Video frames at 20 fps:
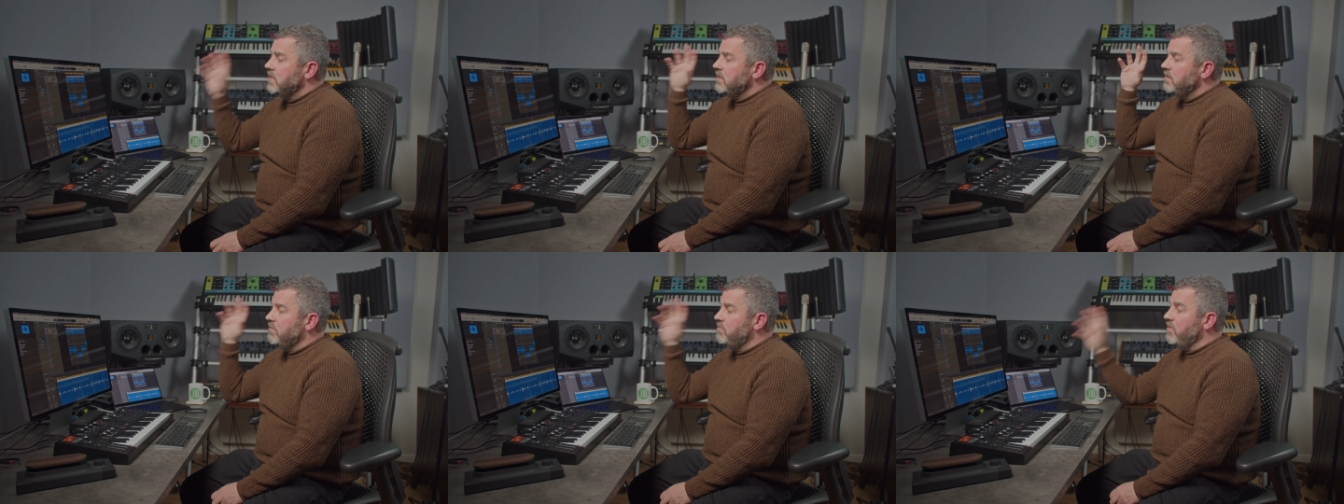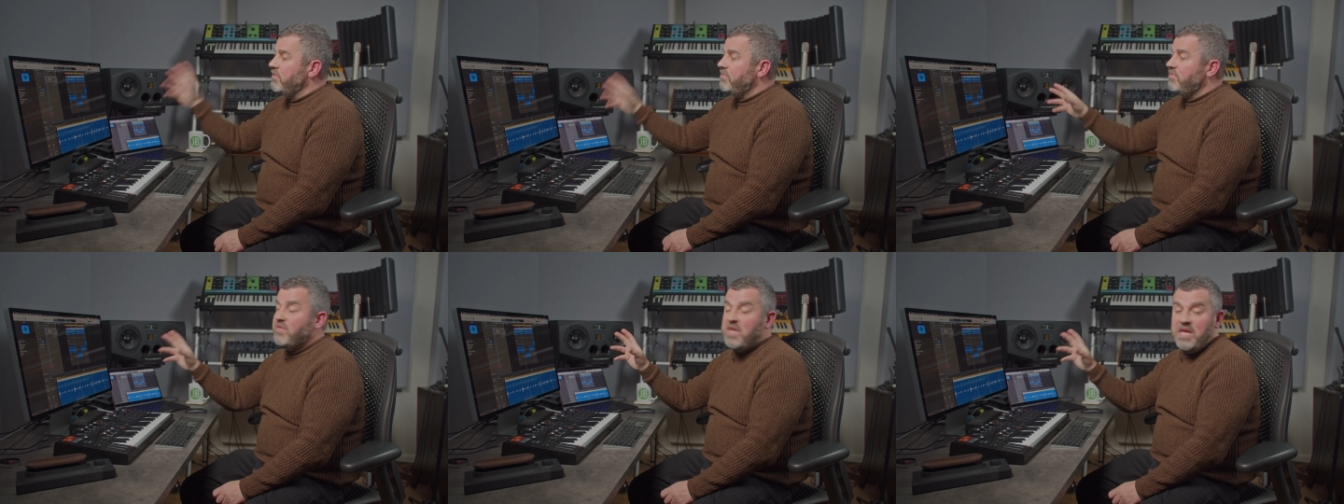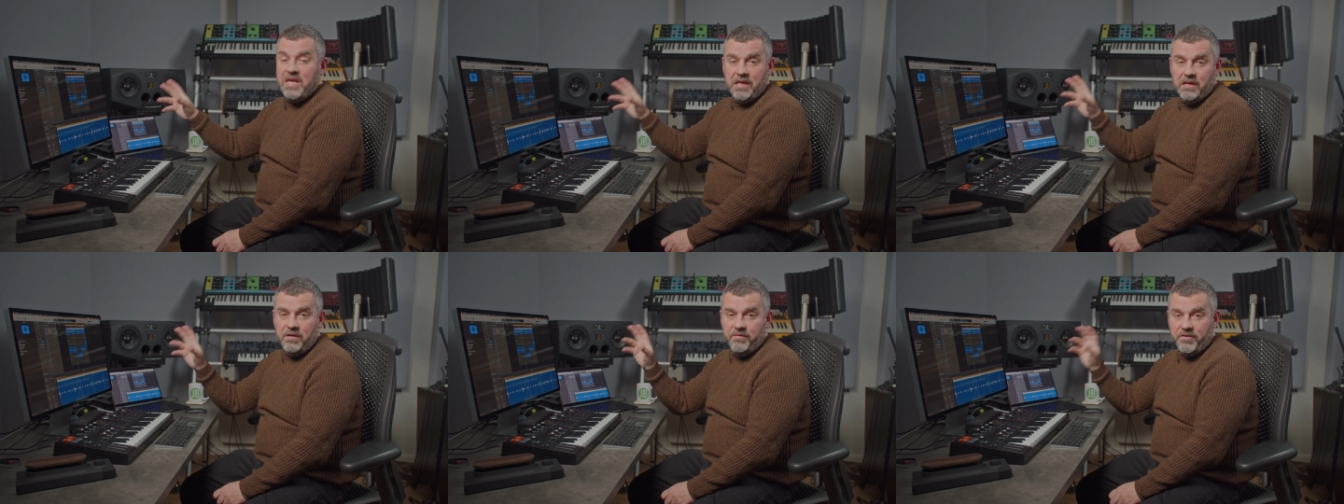the
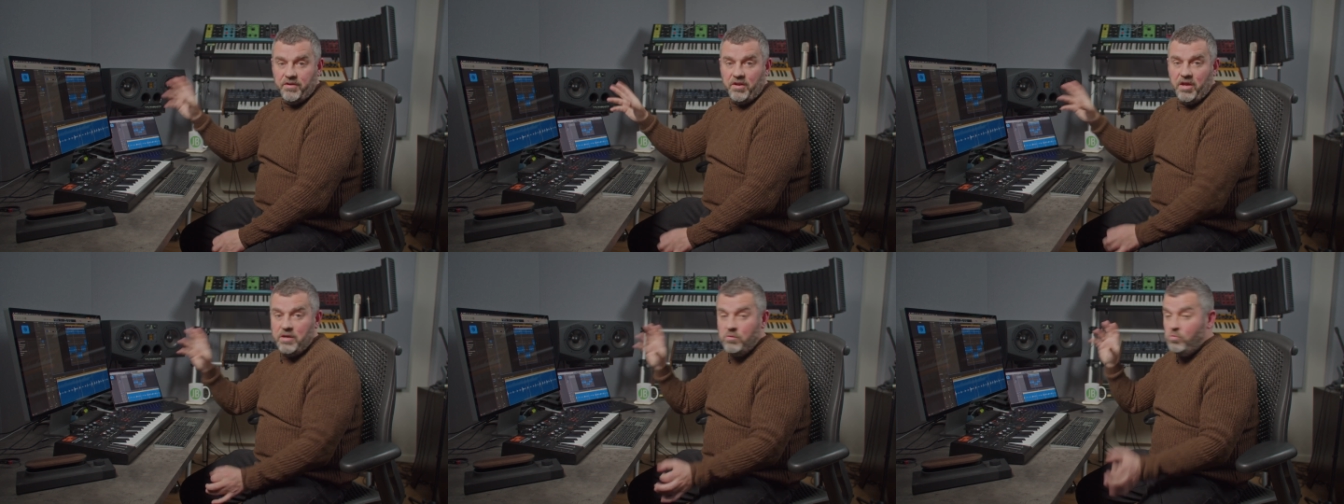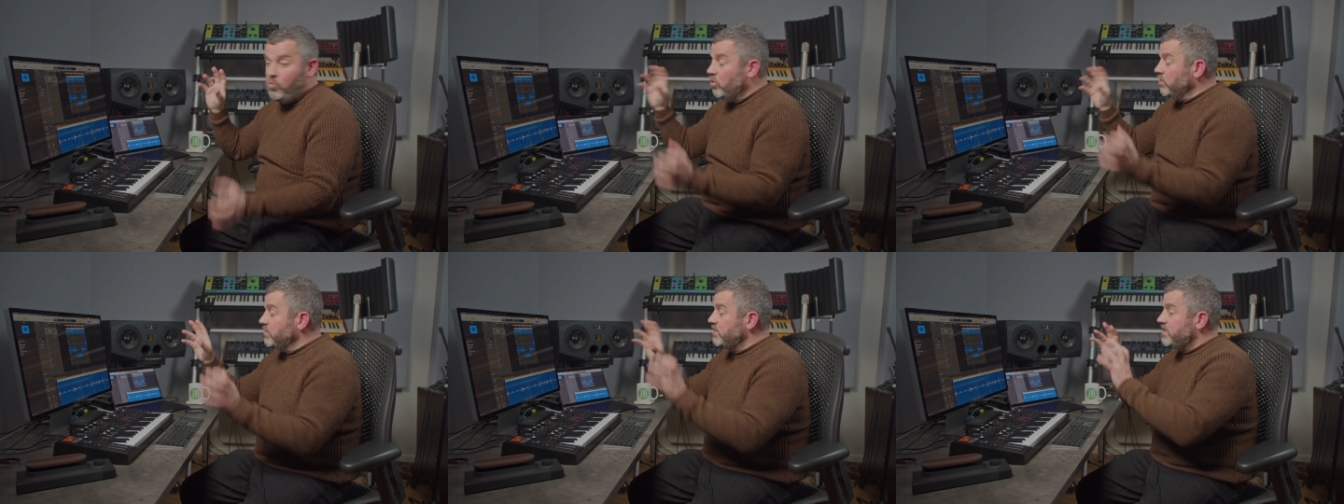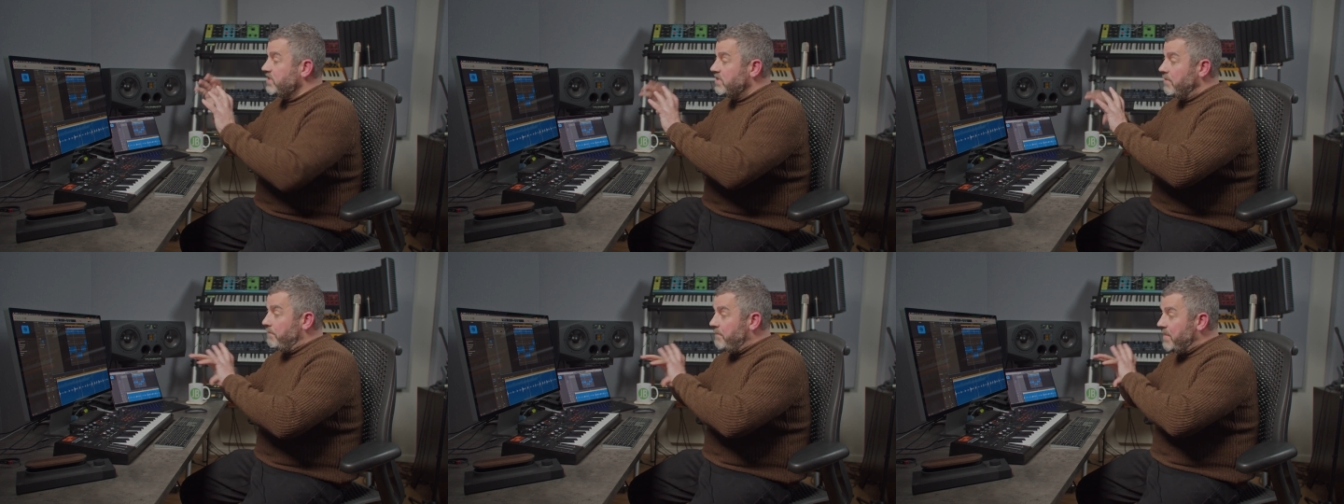thing that I want
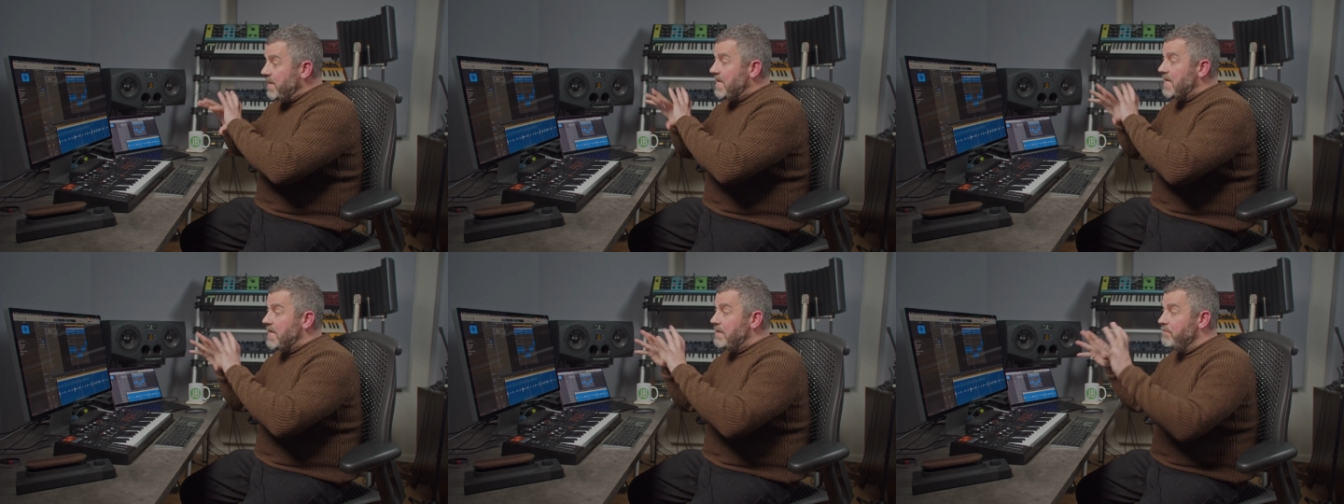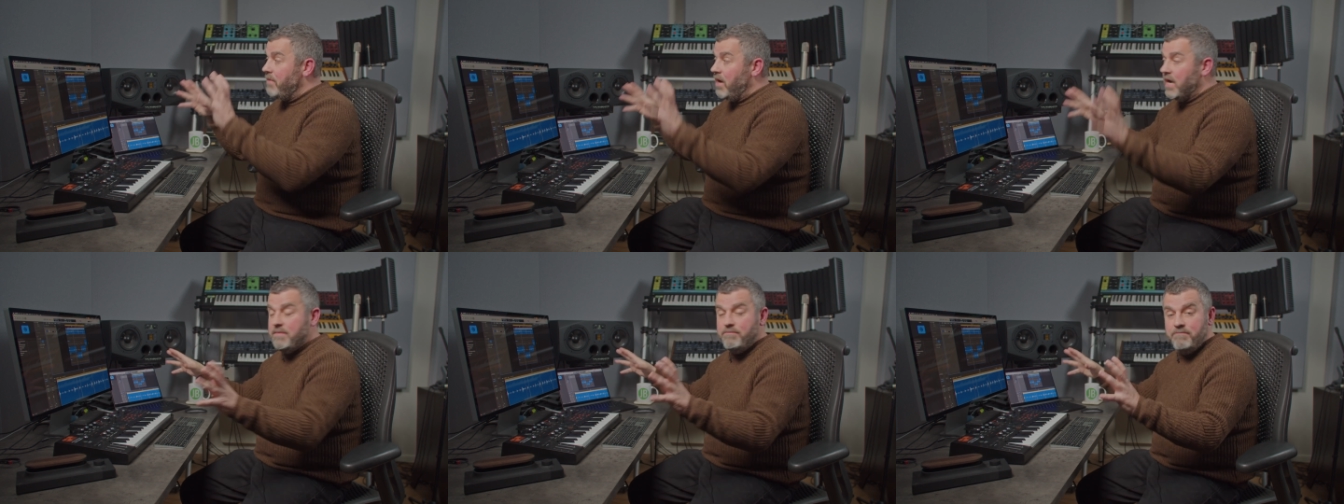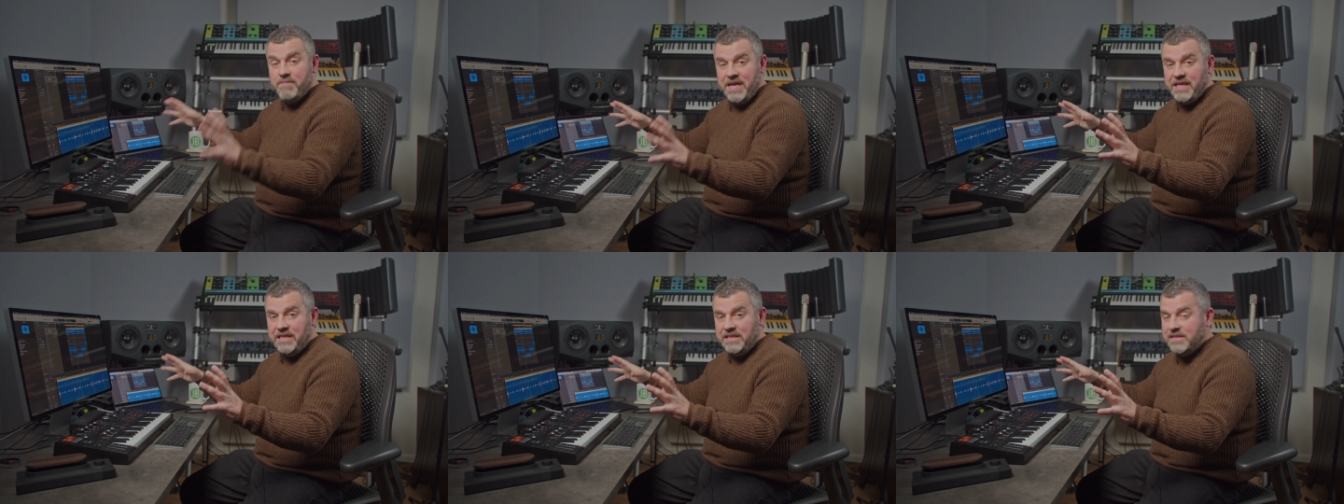to be my
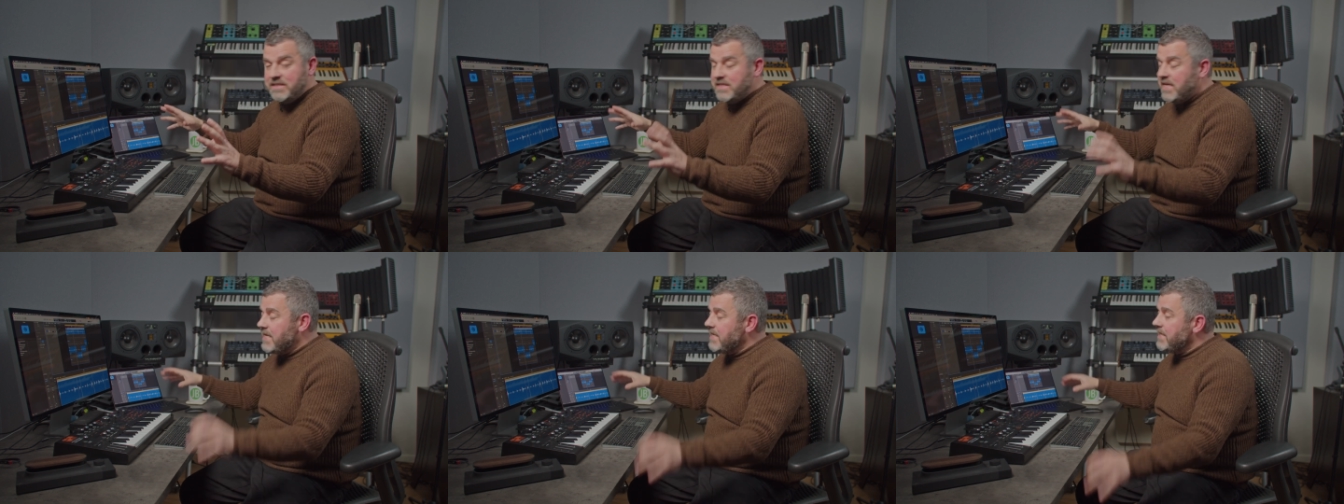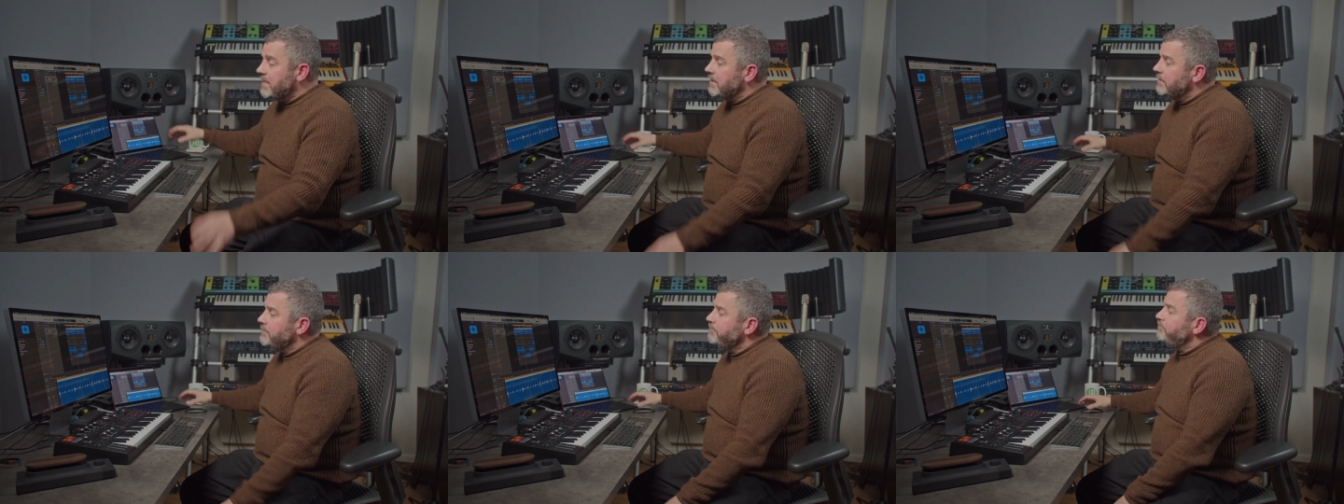main take,